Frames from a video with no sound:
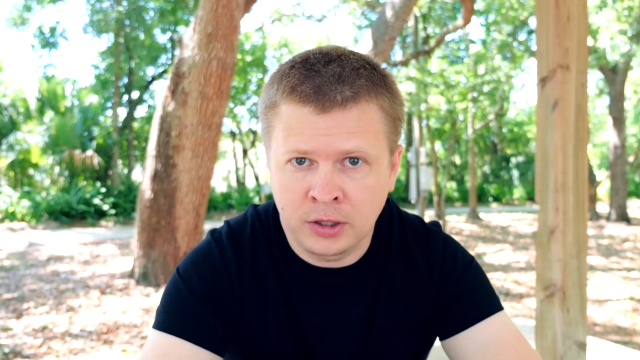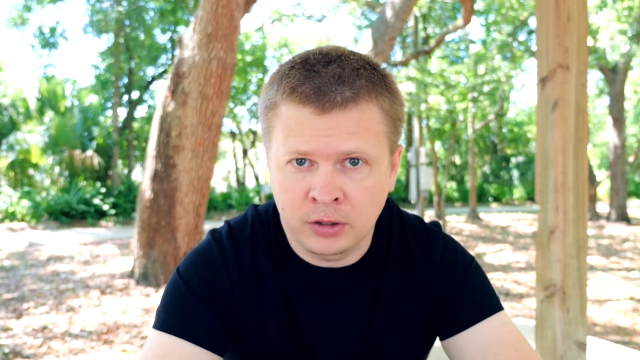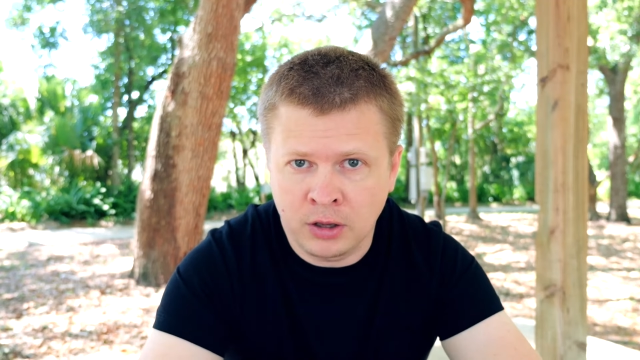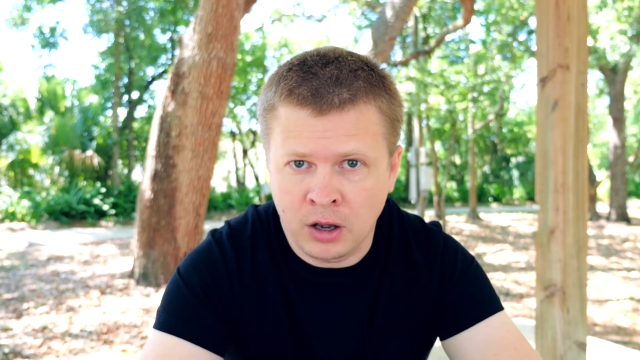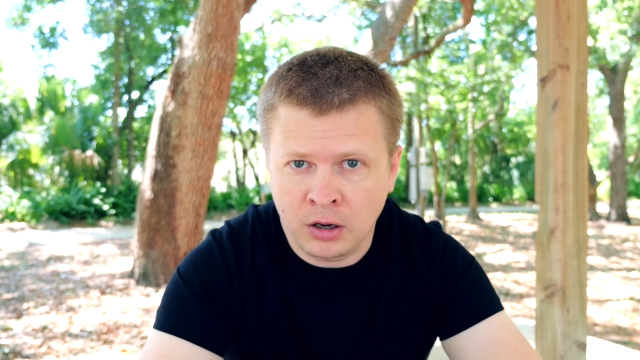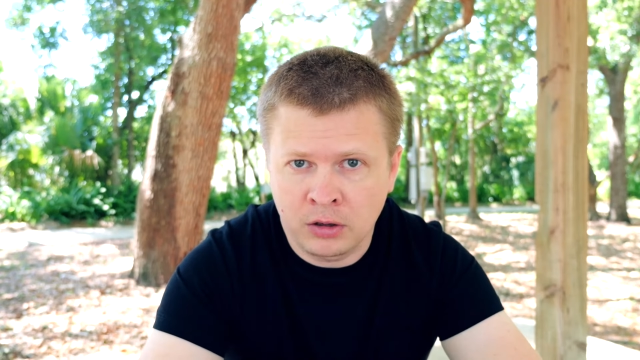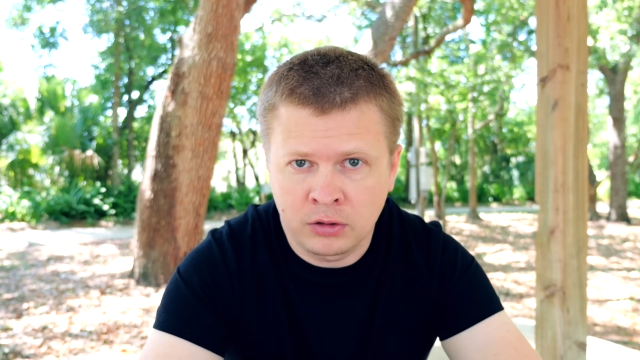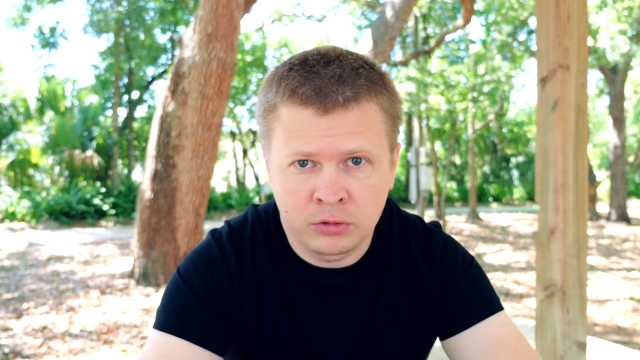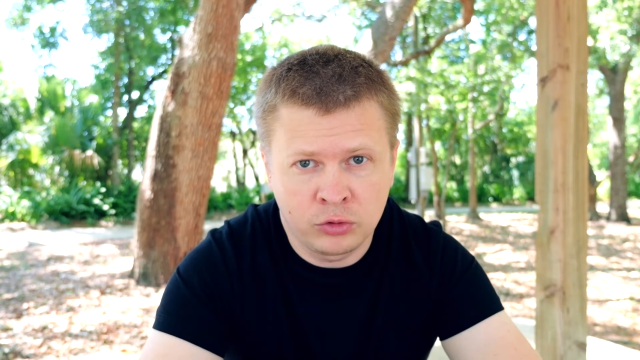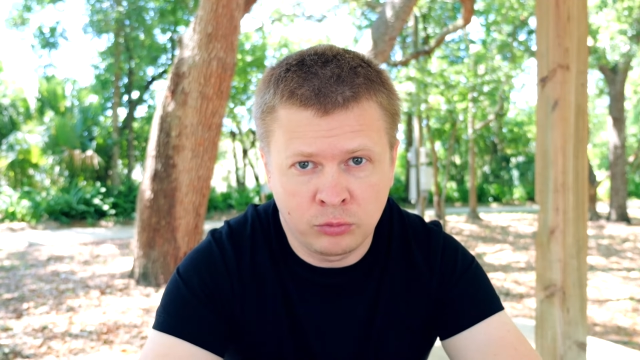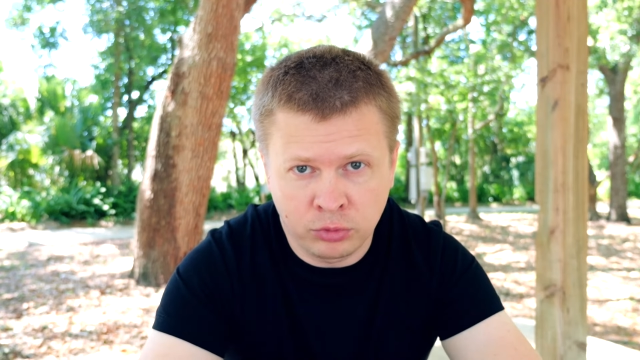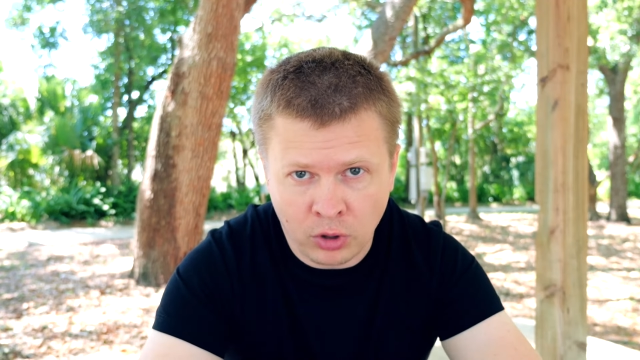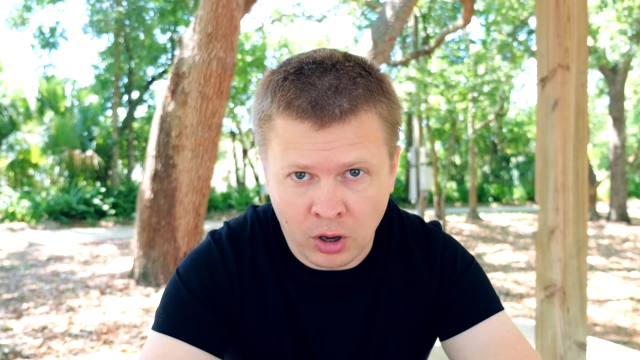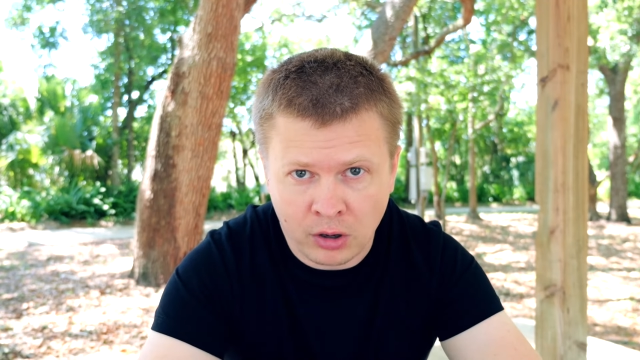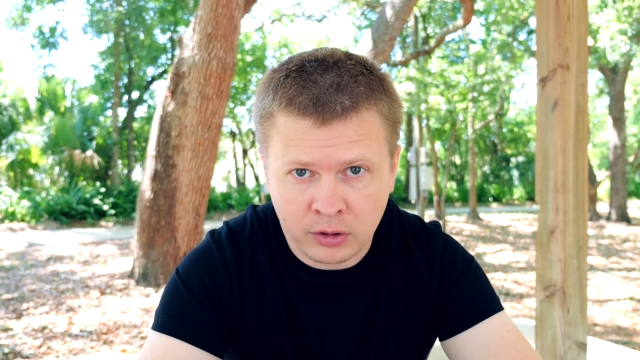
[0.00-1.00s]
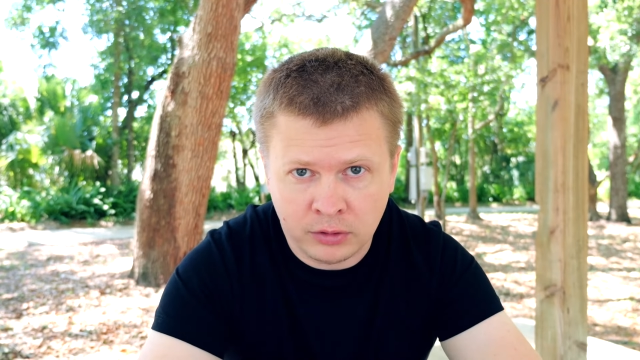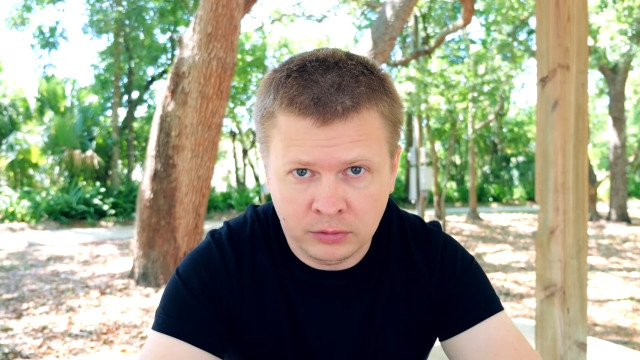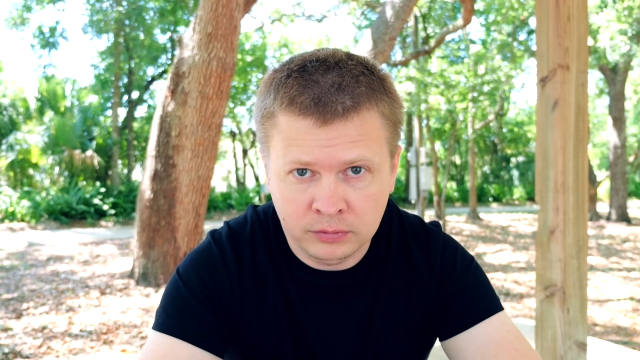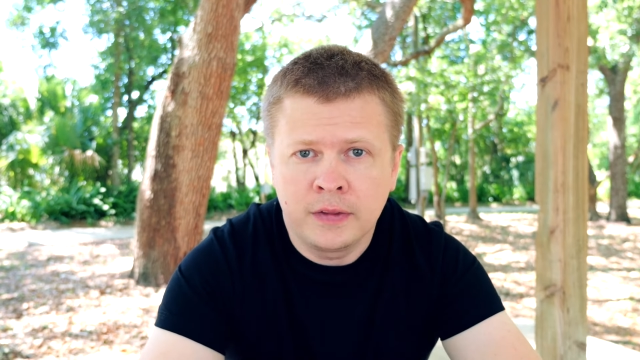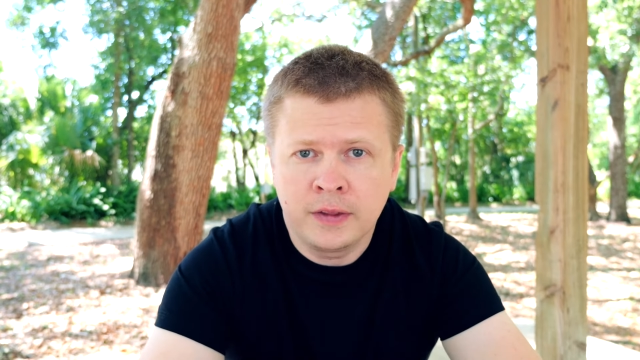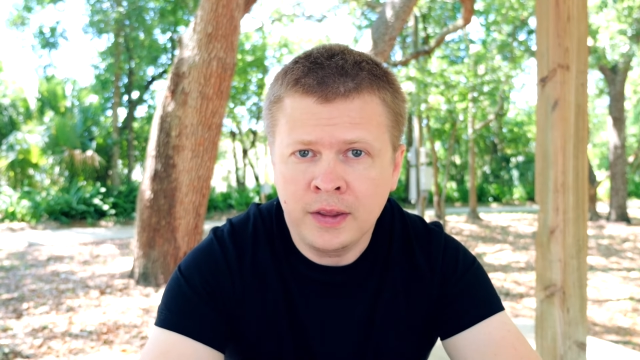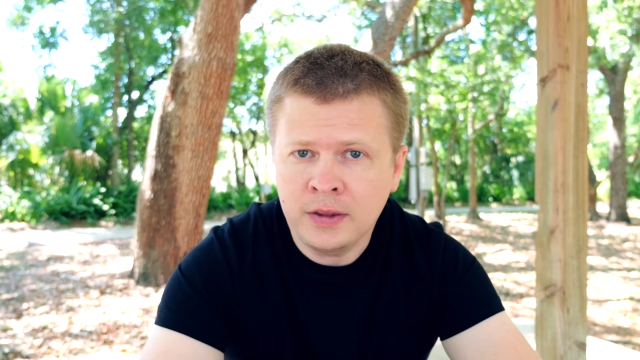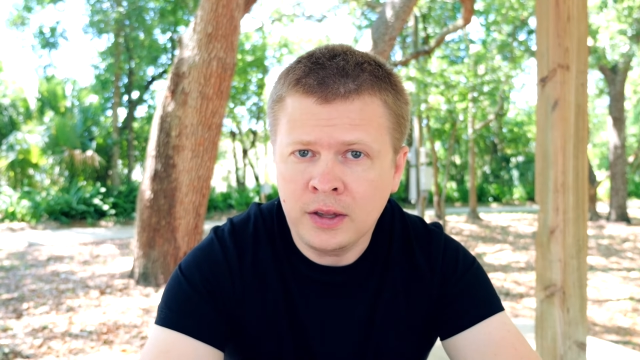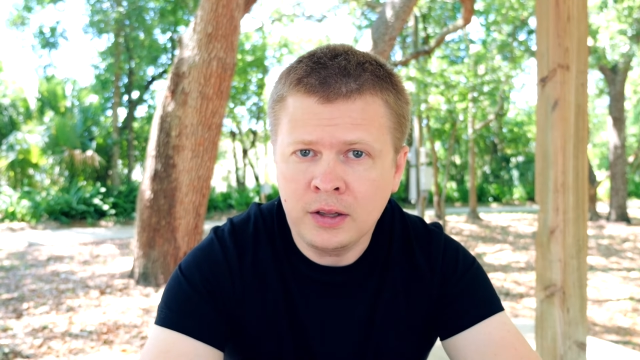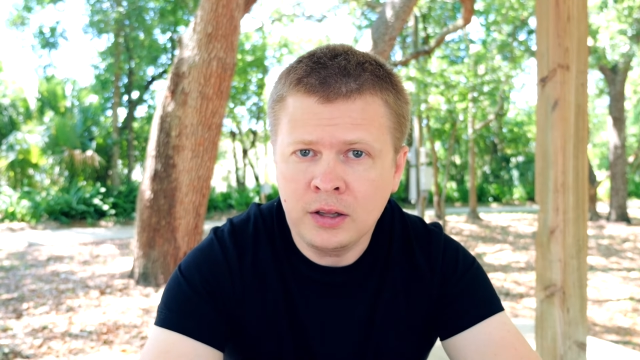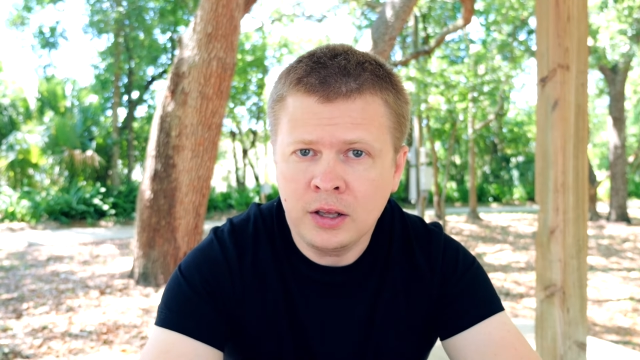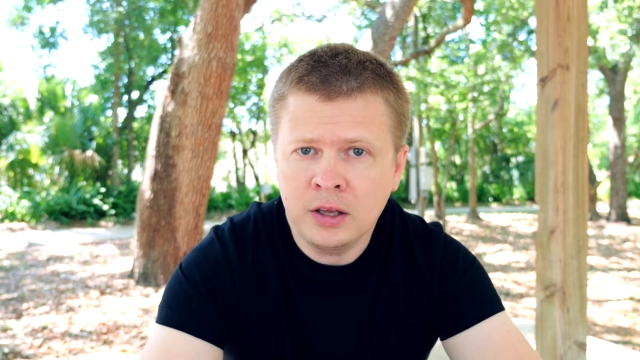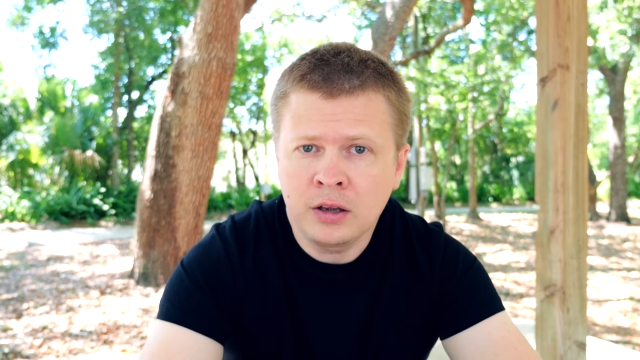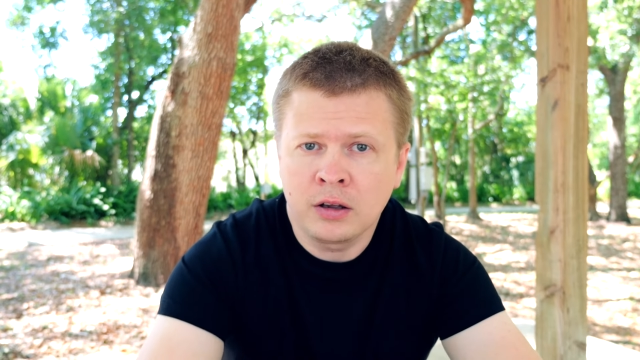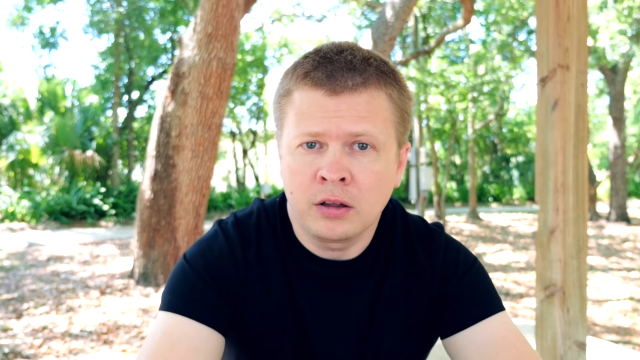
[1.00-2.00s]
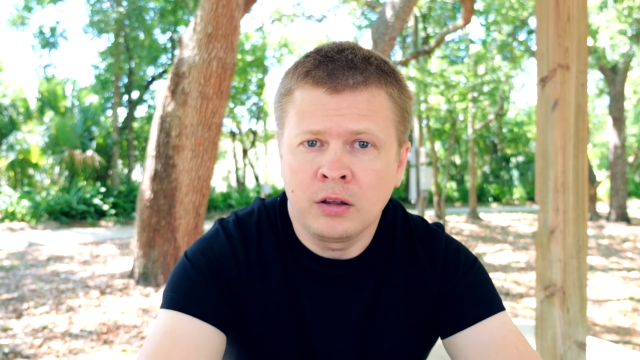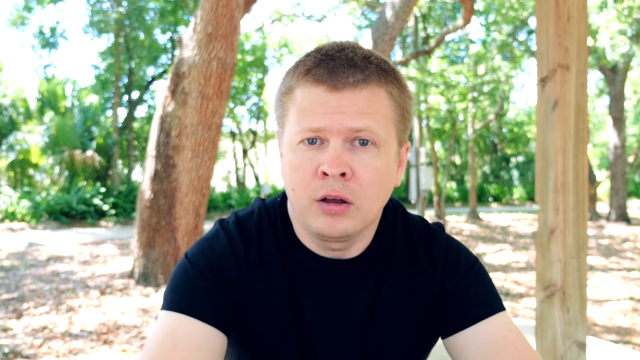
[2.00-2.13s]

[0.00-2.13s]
TikTok to block. CCD